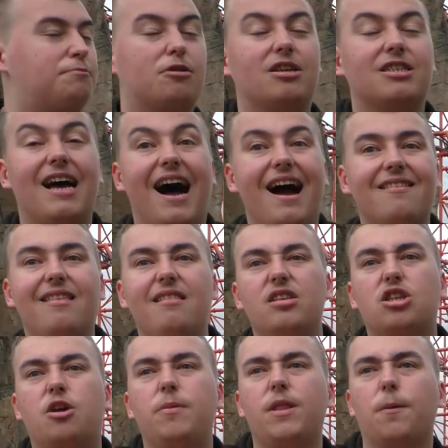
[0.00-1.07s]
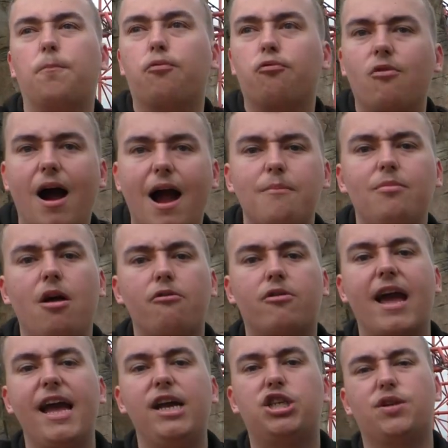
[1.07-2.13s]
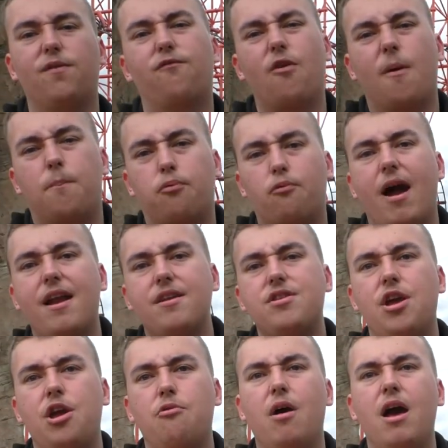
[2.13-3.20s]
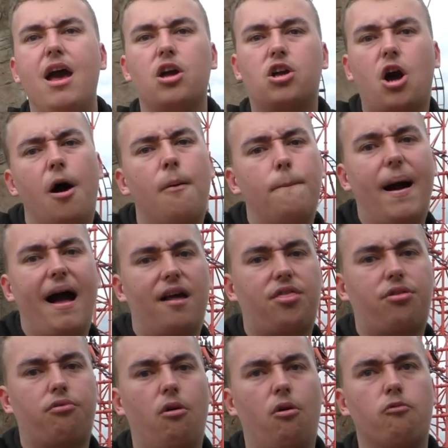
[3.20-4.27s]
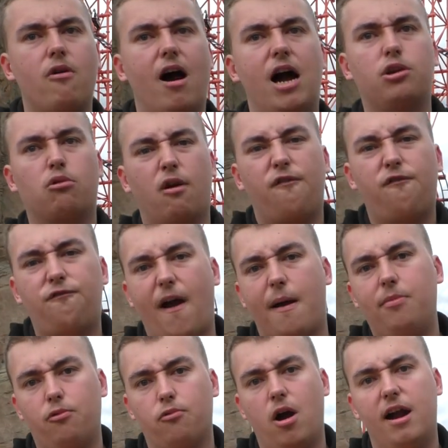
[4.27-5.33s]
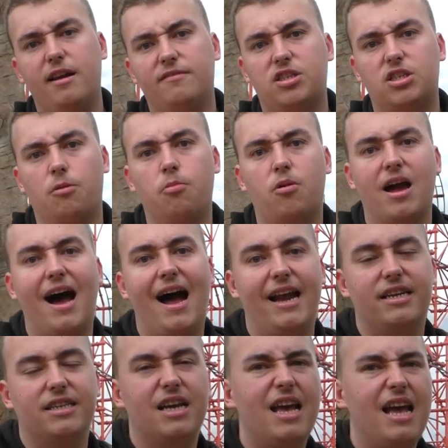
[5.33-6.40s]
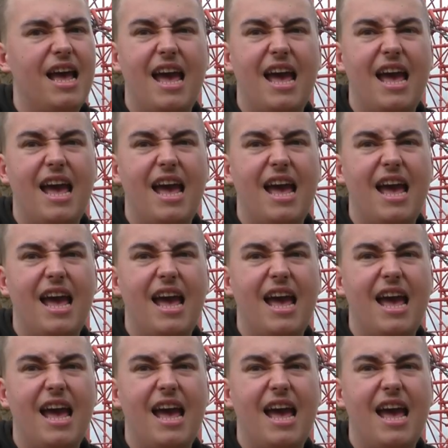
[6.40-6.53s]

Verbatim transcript: is because I think this could be the prime location for a brand new compact thrill ride or a family ride of some kind.